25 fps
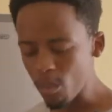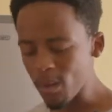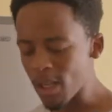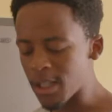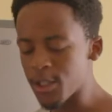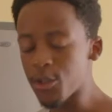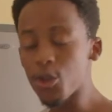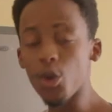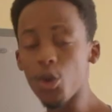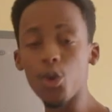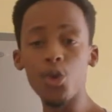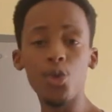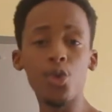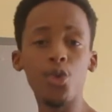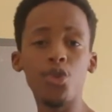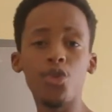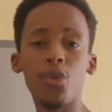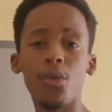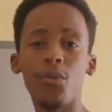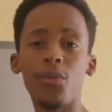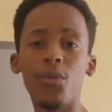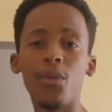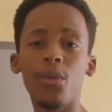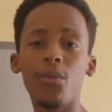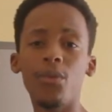So use your
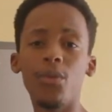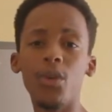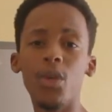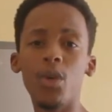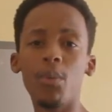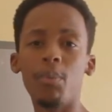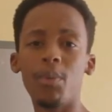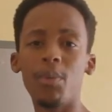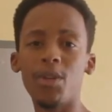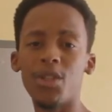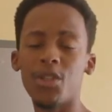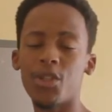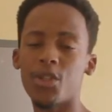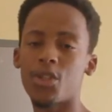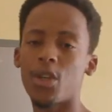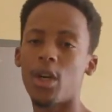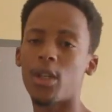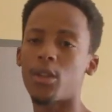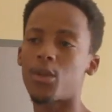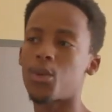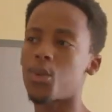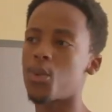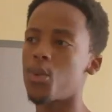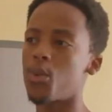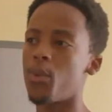video business
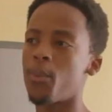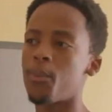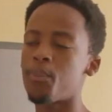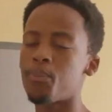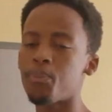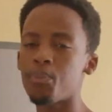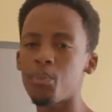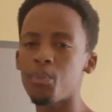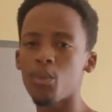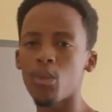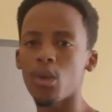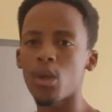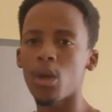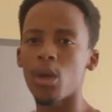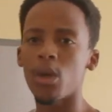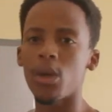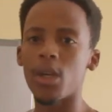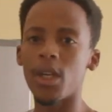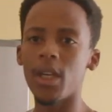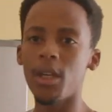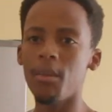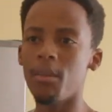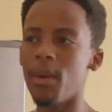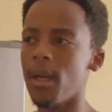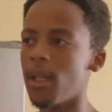card through
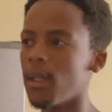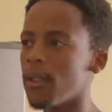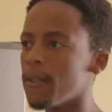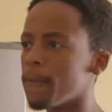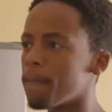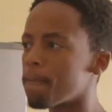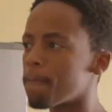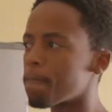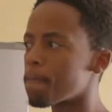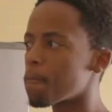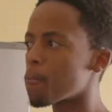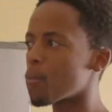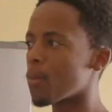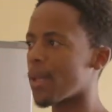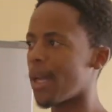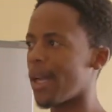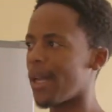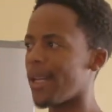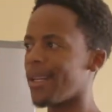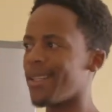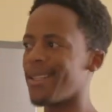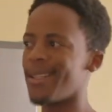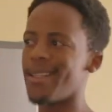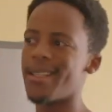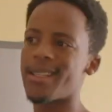email.
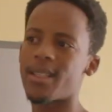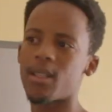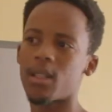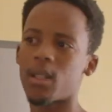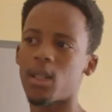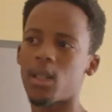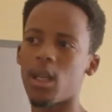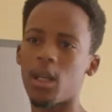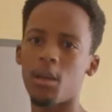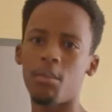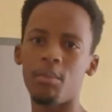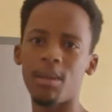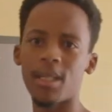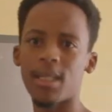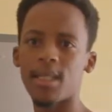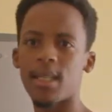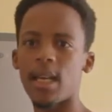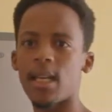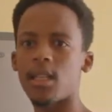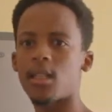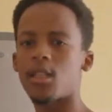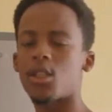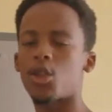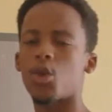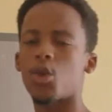and this can be sent